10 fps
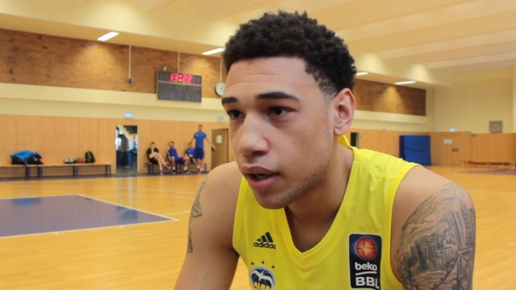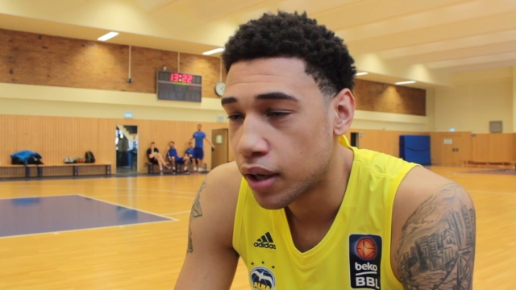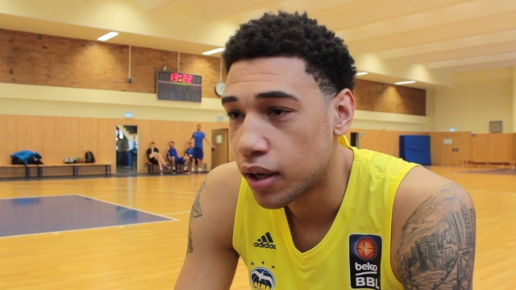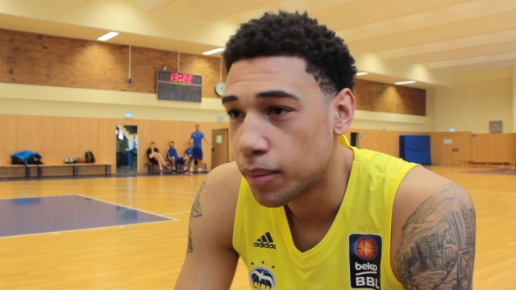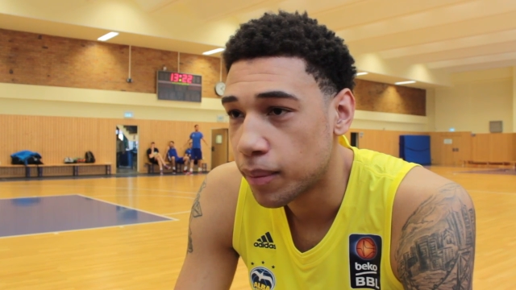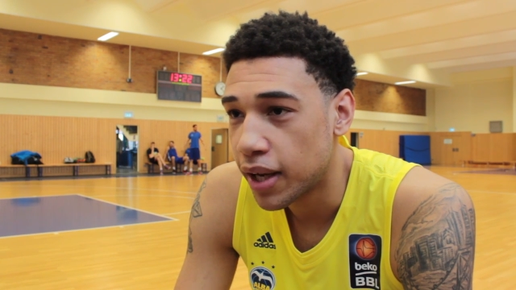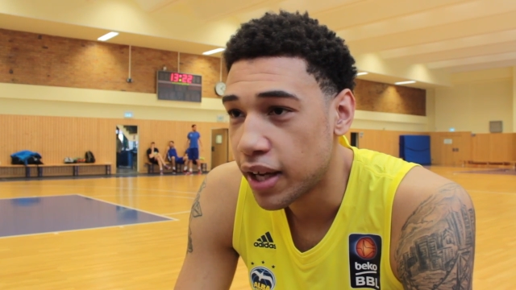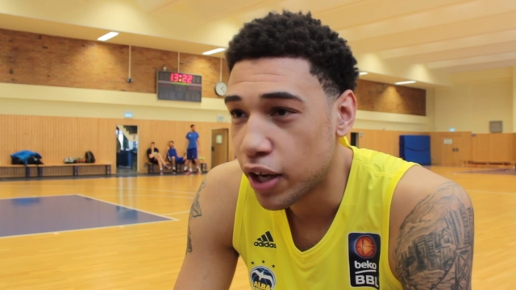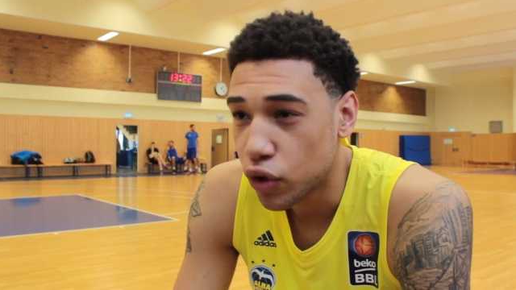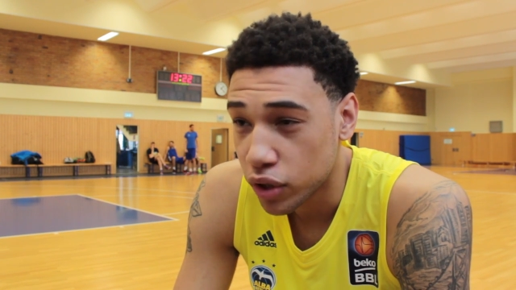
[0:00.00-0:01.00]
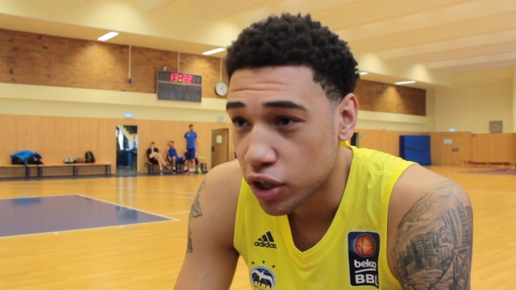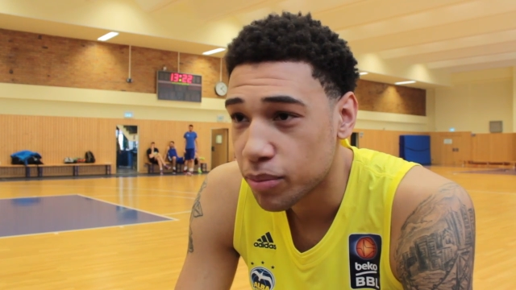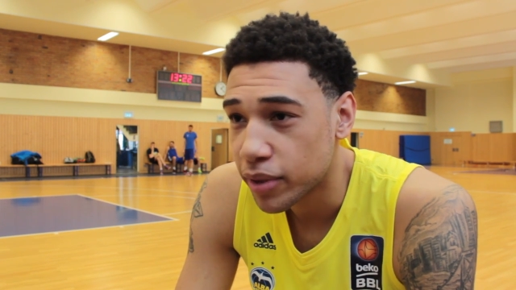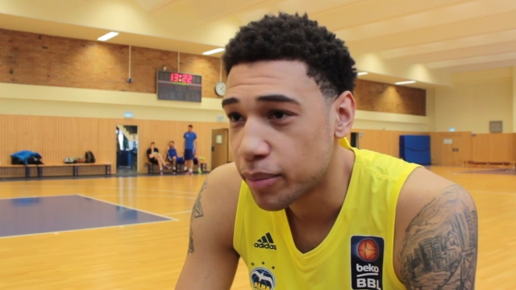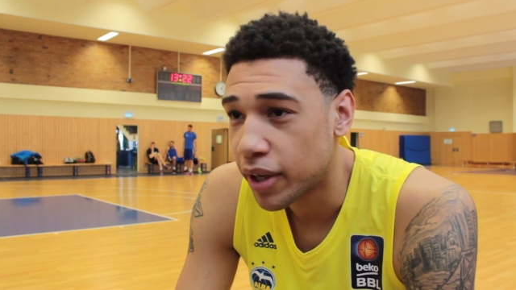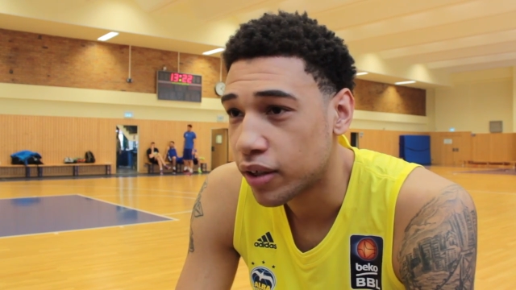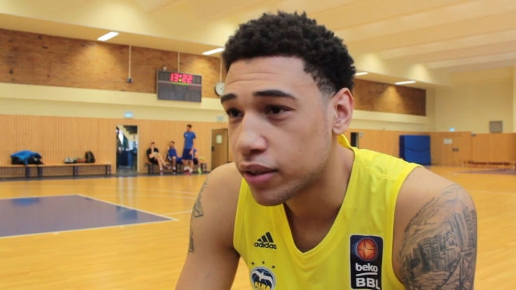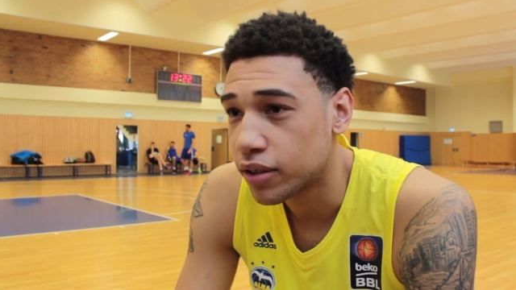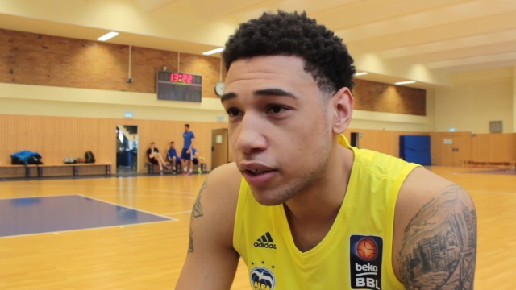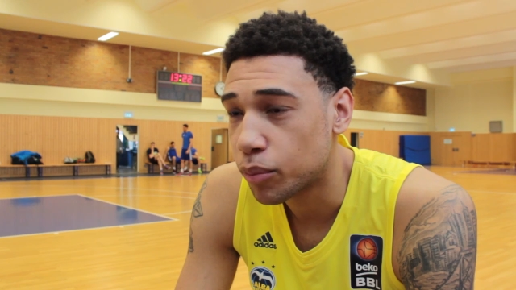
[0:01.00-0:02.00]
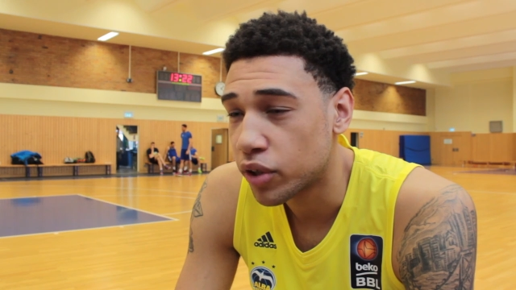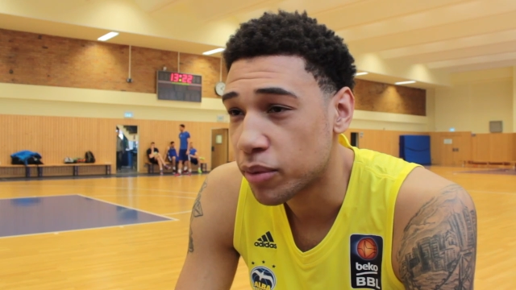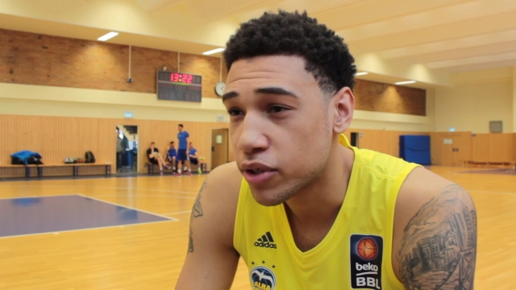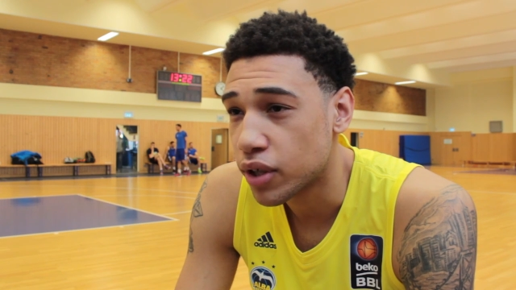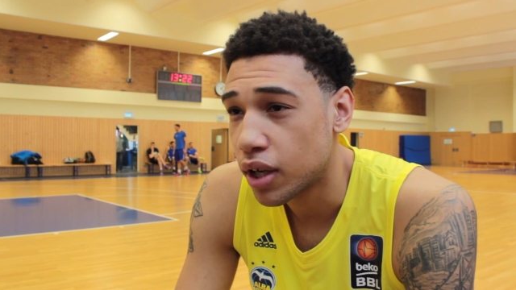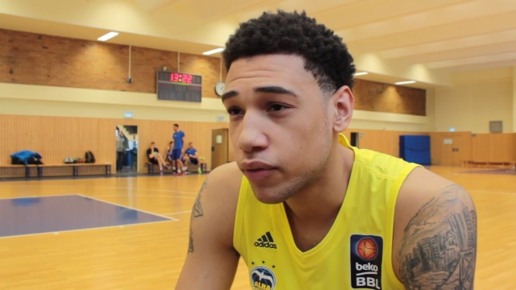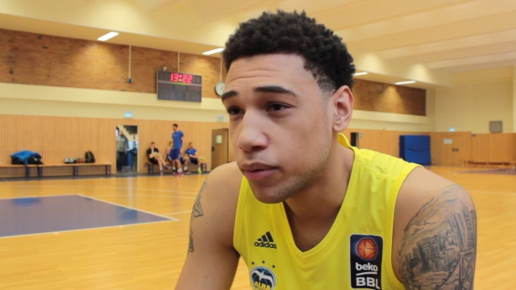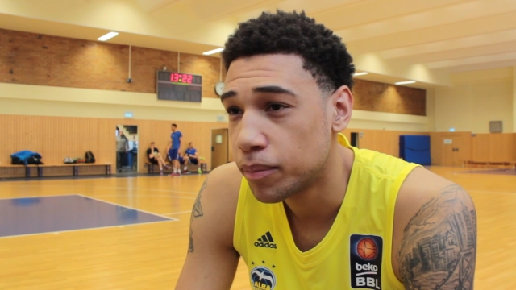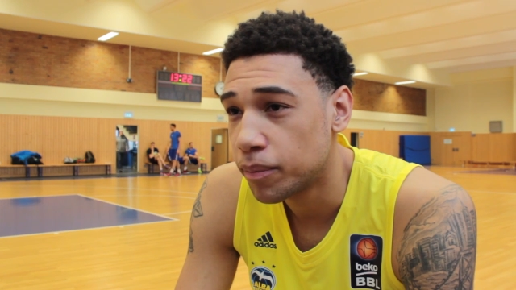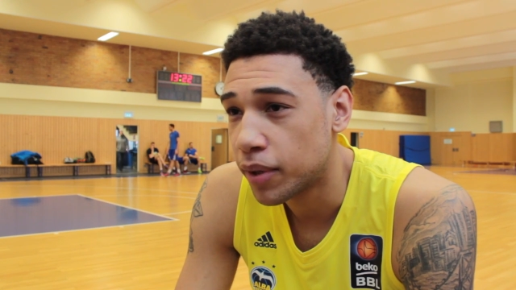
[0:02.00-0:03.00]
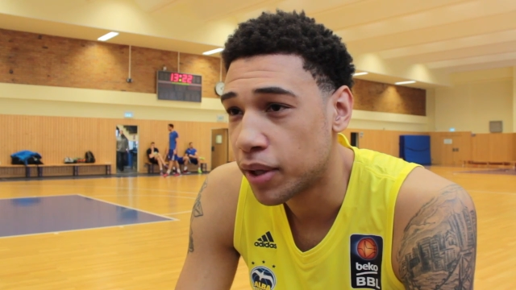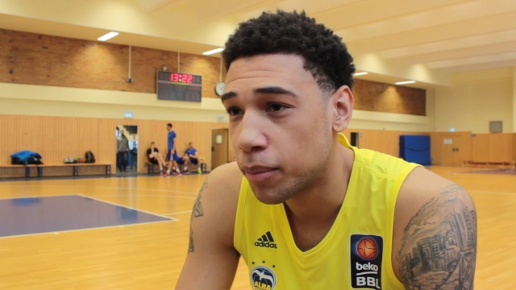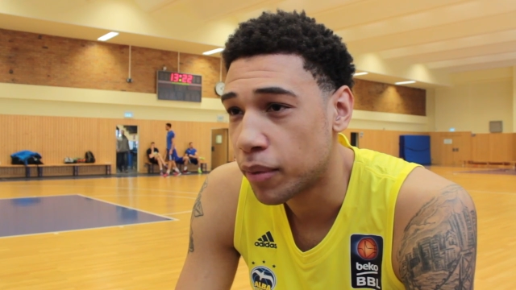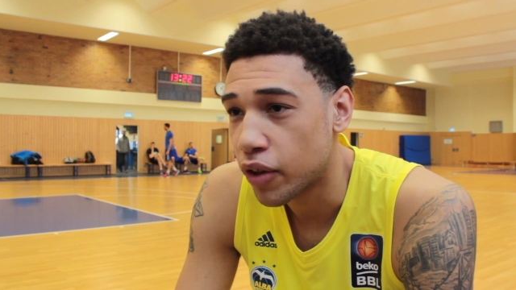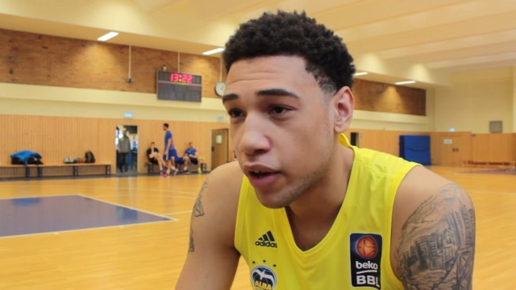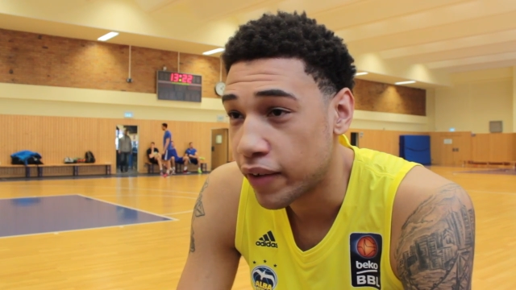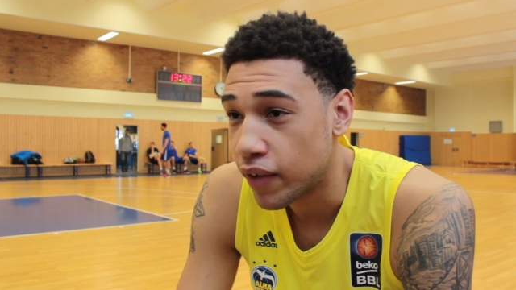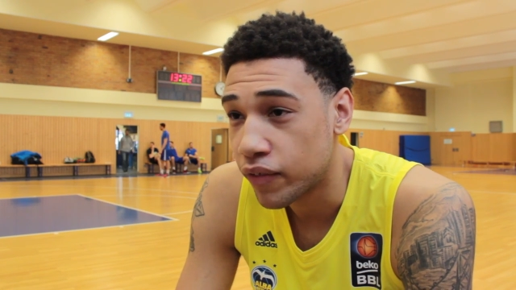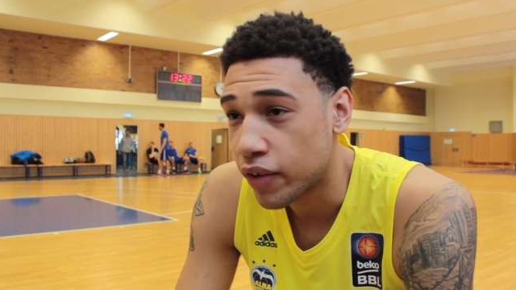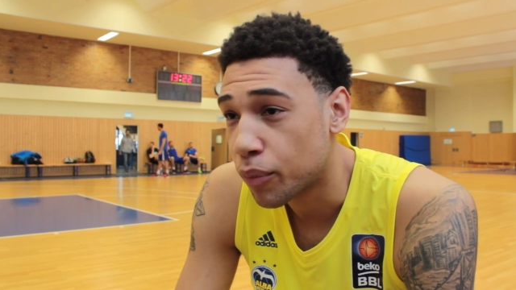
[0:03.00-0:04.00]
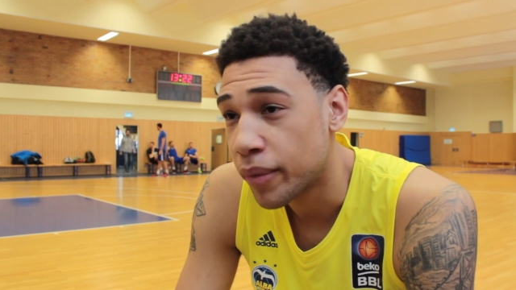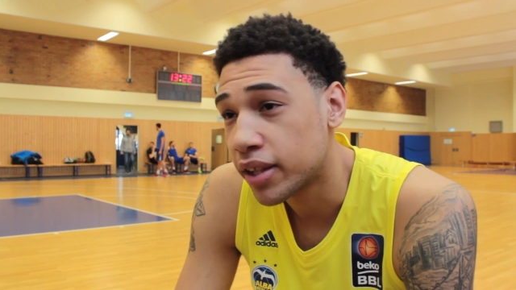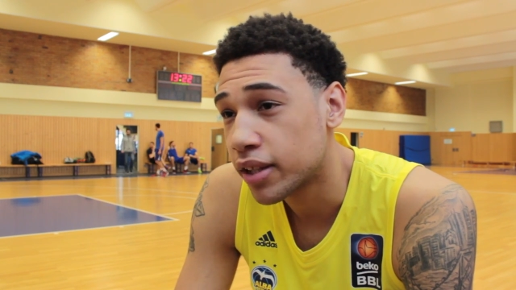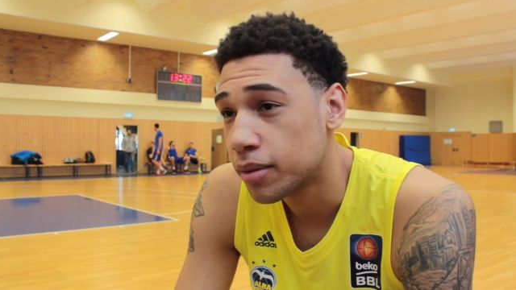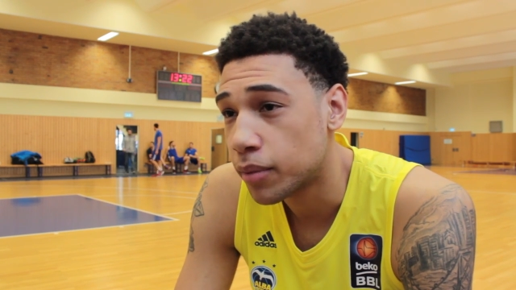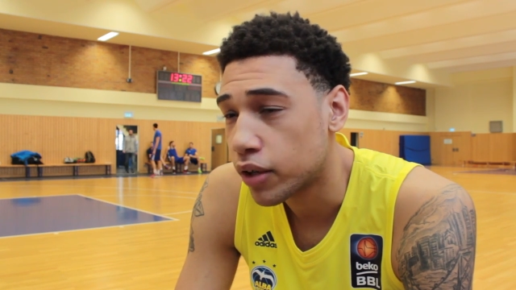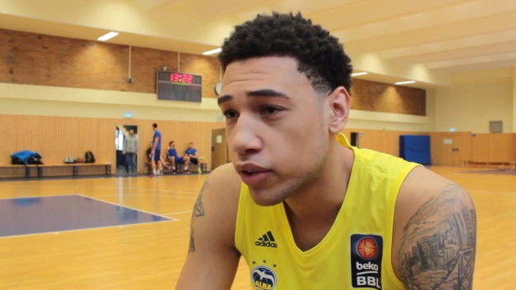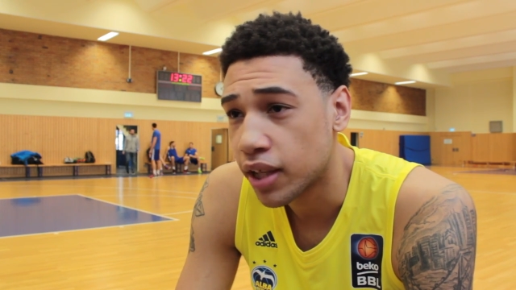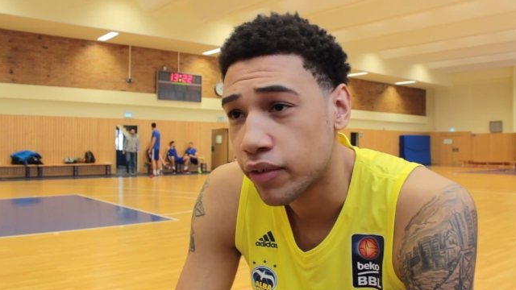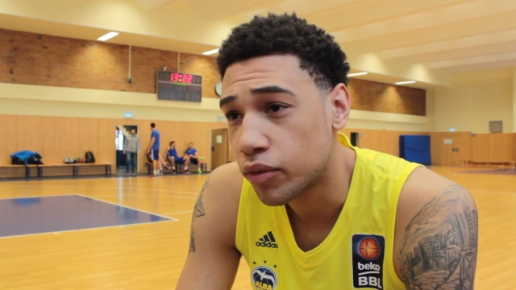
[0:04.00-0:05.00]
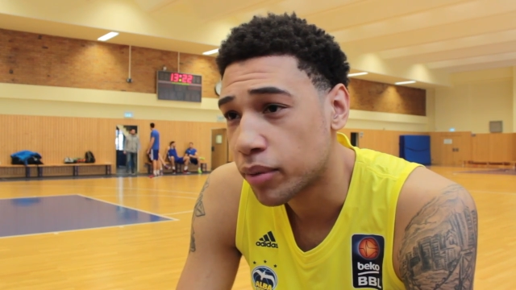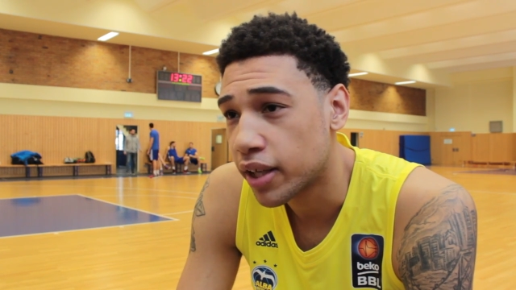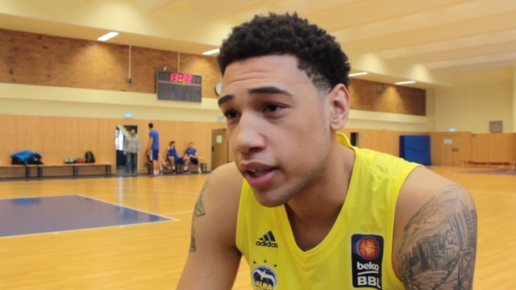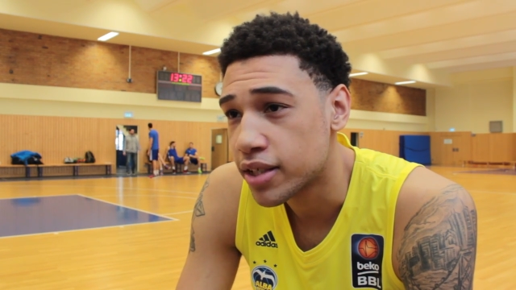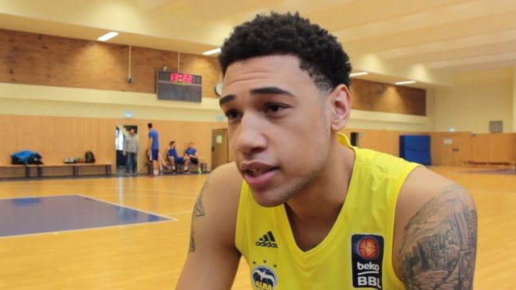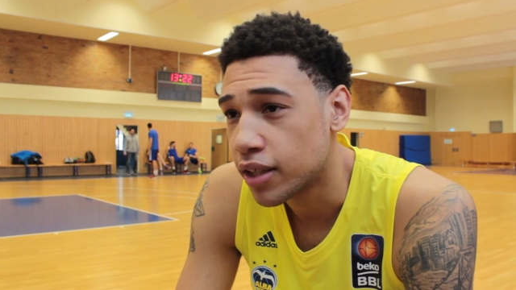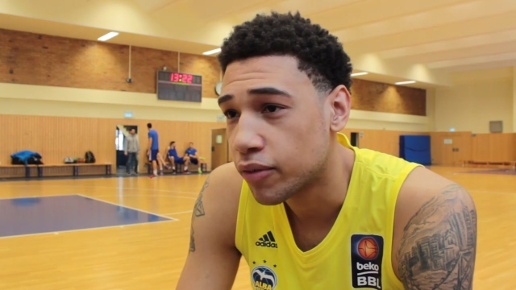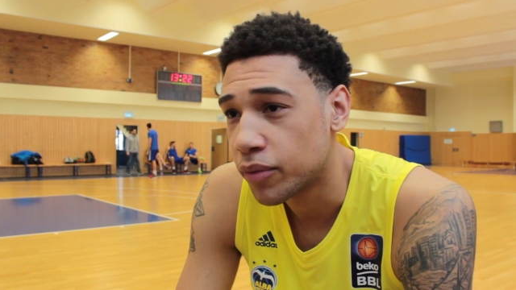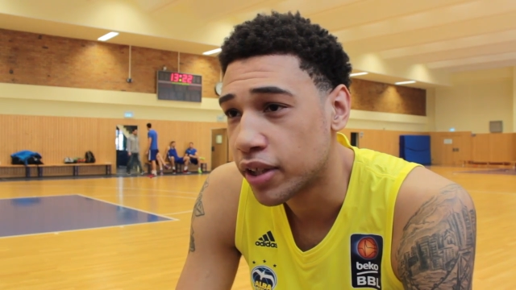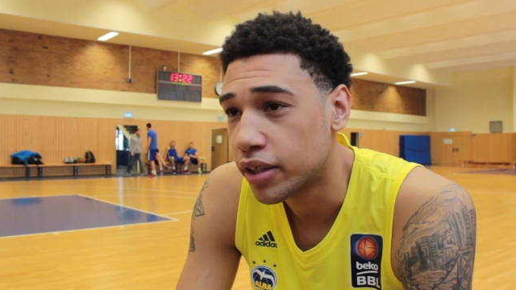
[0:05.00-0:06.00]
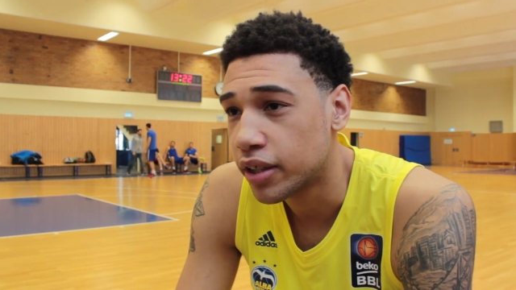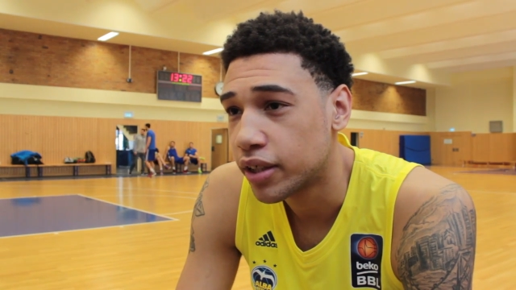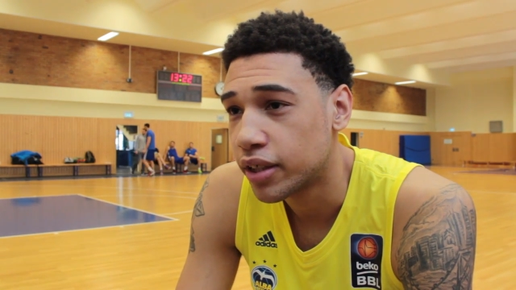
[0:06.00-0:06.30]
I know a little bit about pretty much all of them. Although I've never met them, I don't think I've ever played against any of them either.